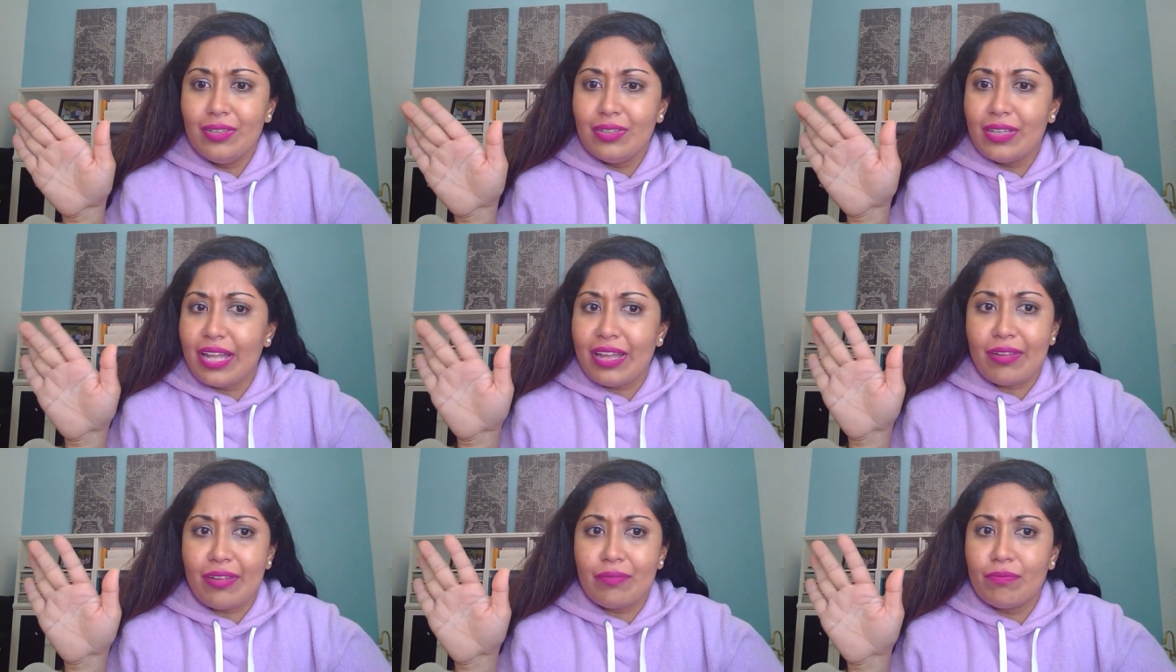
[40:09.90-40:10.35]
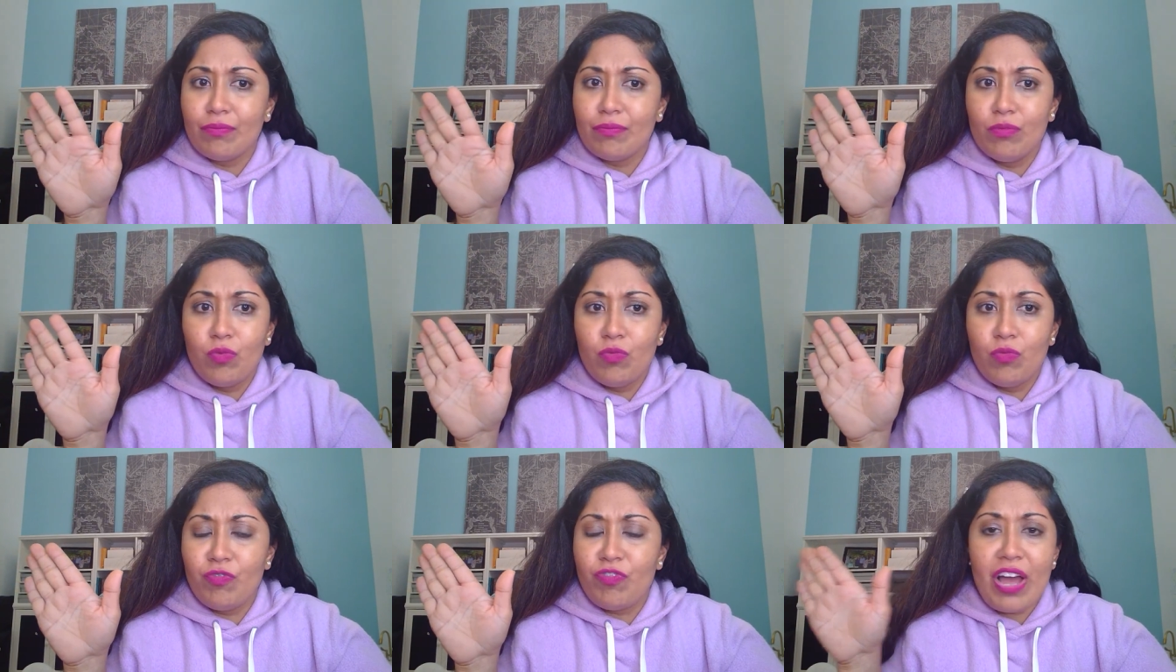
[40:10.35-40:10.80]
like
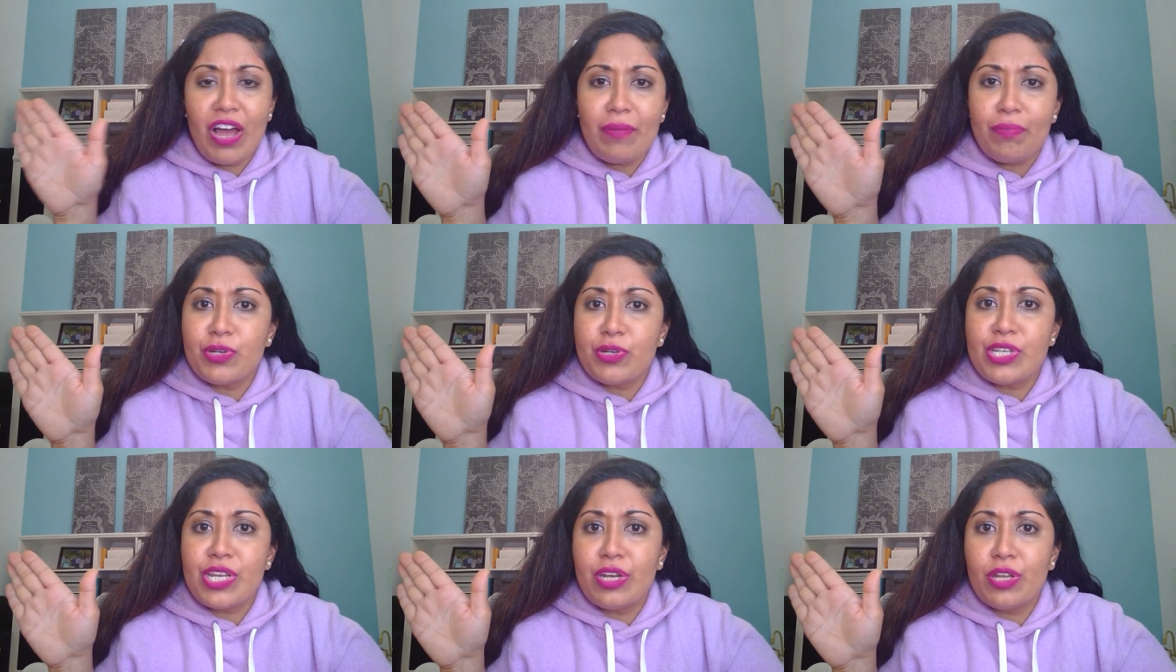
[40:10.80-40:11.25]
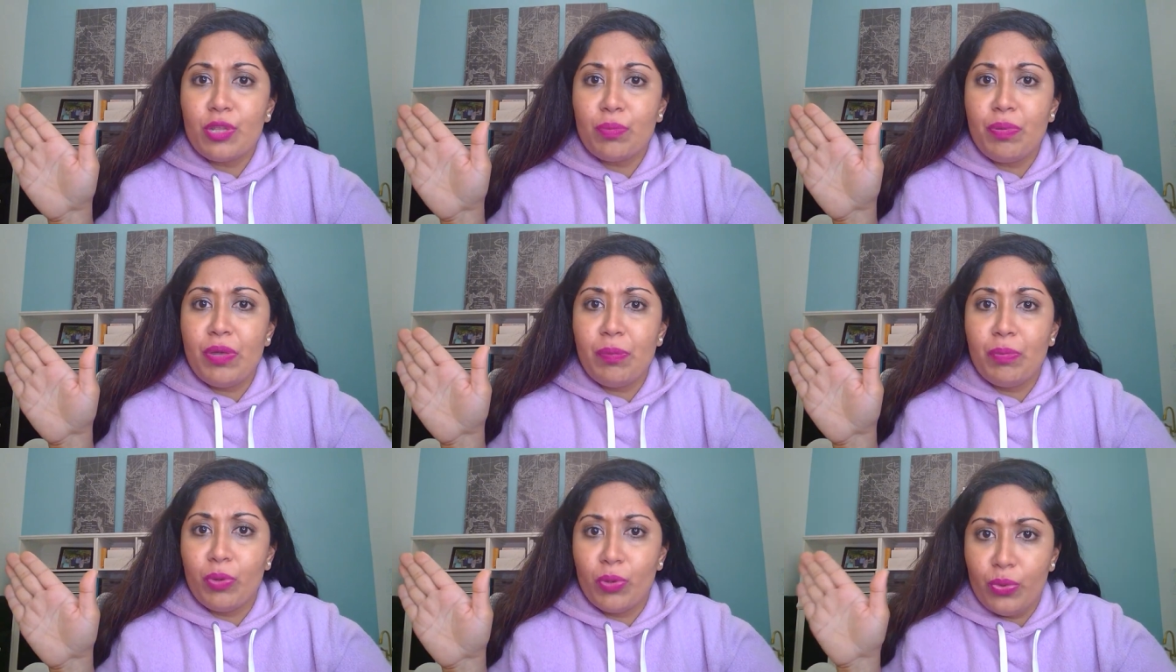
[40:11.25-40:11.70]
Five percent of the
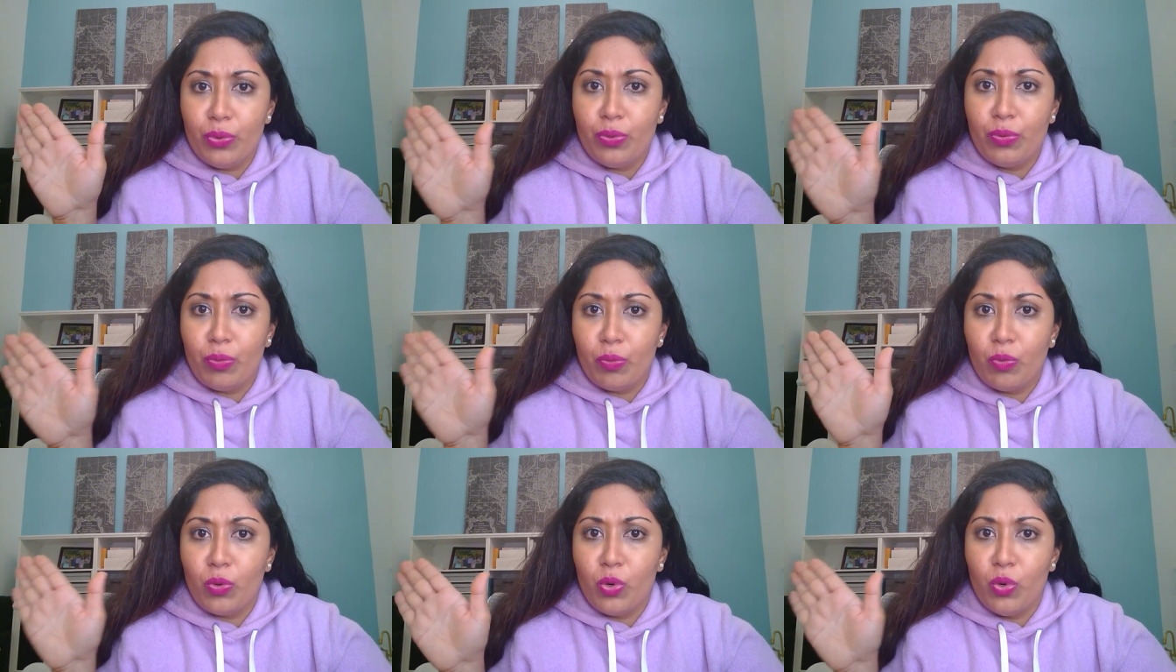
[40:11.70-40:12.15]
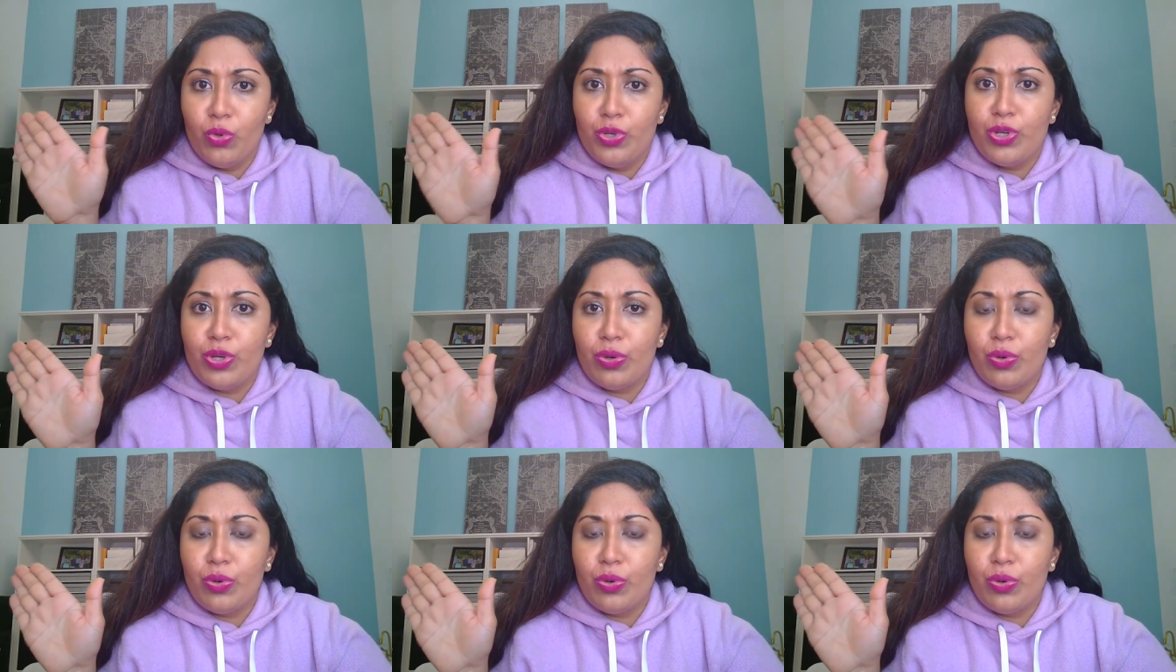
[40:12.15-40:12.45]
people who who